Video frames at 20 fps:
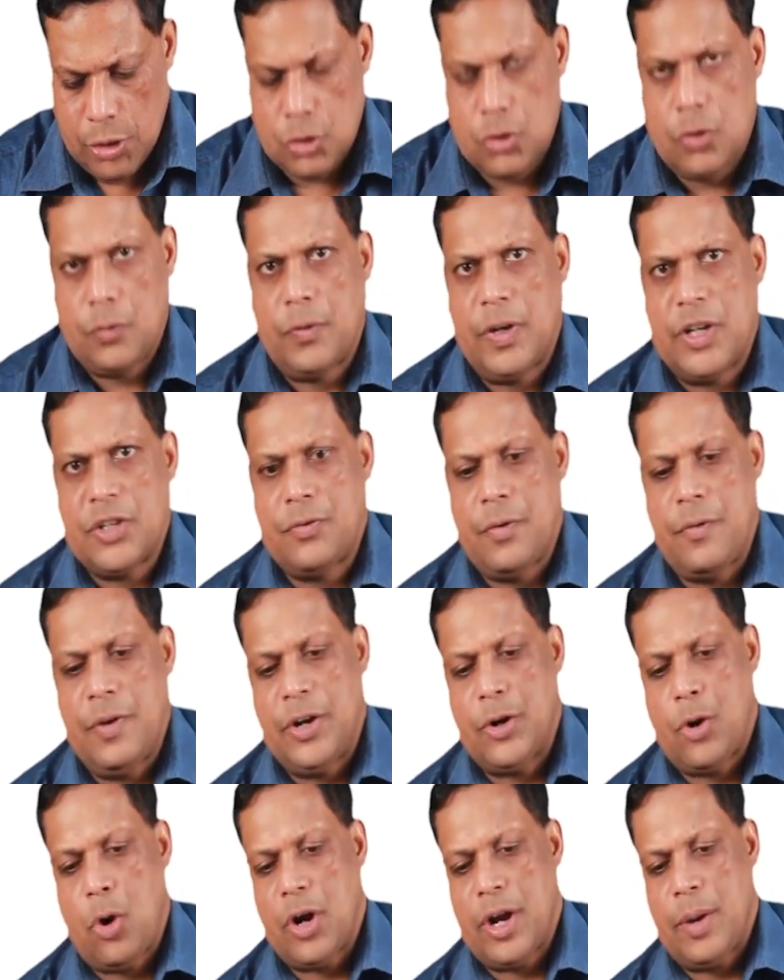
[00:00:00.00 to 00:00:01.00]
So first we
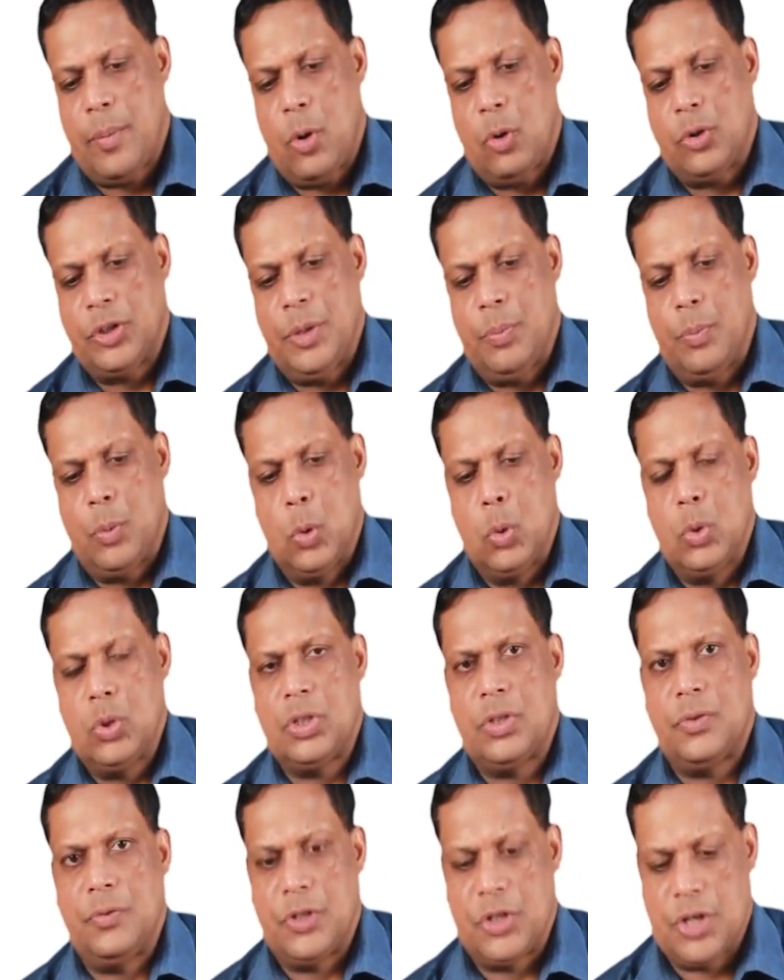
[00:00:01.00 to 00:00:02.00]
will talk about the
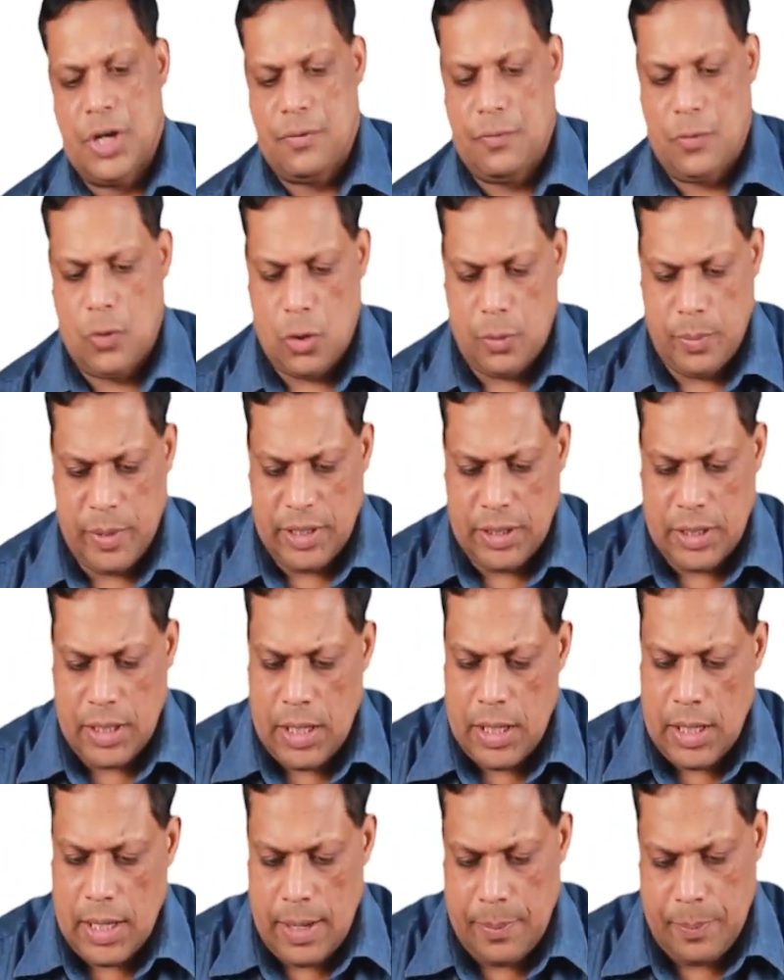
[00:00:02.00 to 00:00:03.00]
bones which are forming
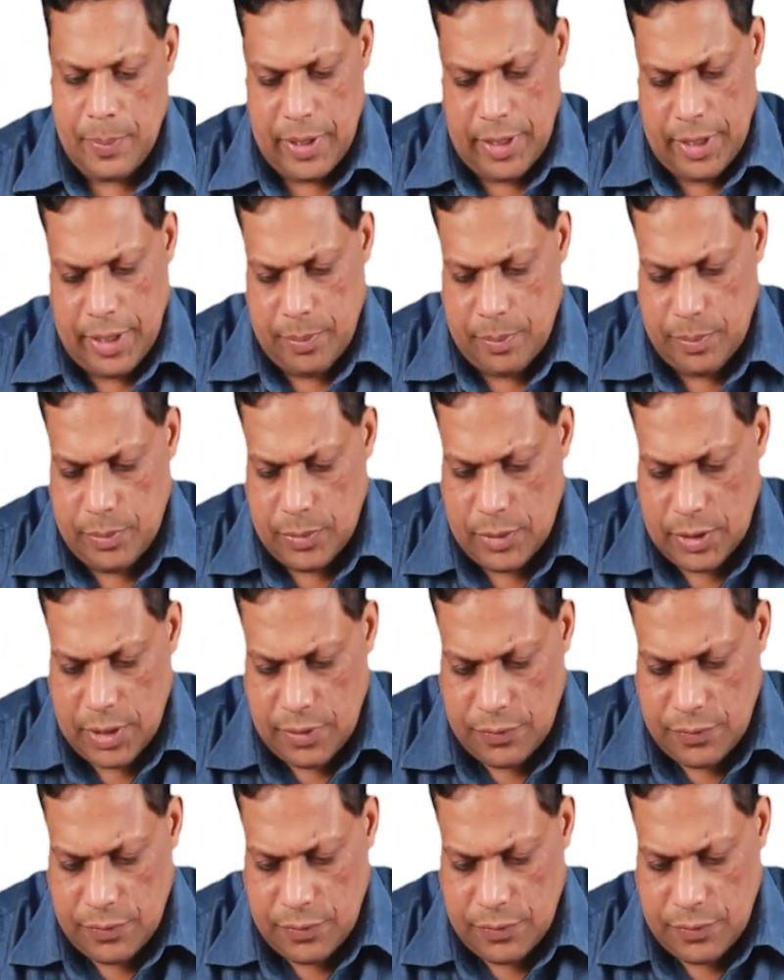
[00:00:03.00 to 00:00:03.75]
the upper limb.